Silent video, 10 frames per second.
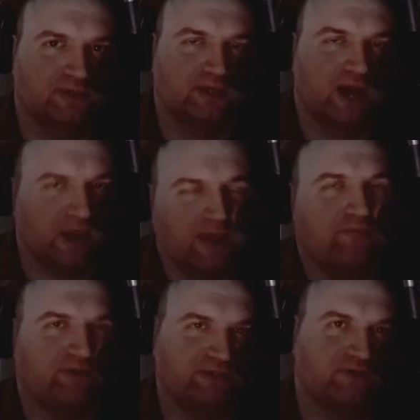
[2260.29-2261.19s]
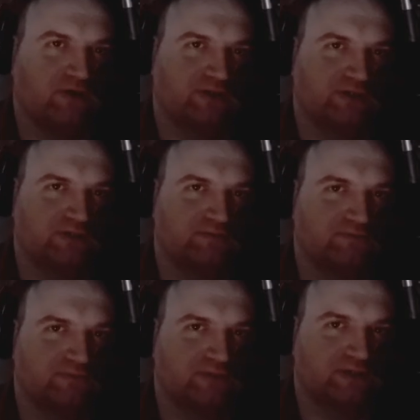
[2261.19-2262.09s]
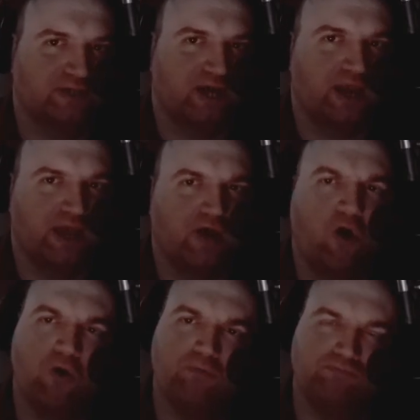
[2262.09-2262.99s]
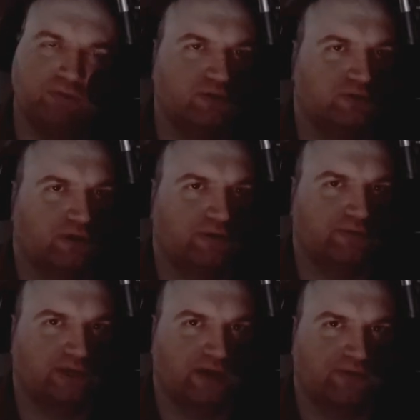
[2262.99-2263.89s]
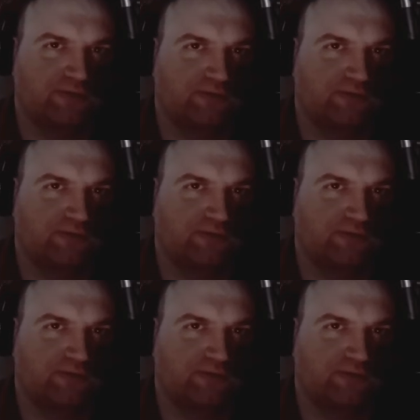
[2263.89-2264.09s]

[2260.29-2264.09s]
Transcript: and then it restarts, and then blue screen of death.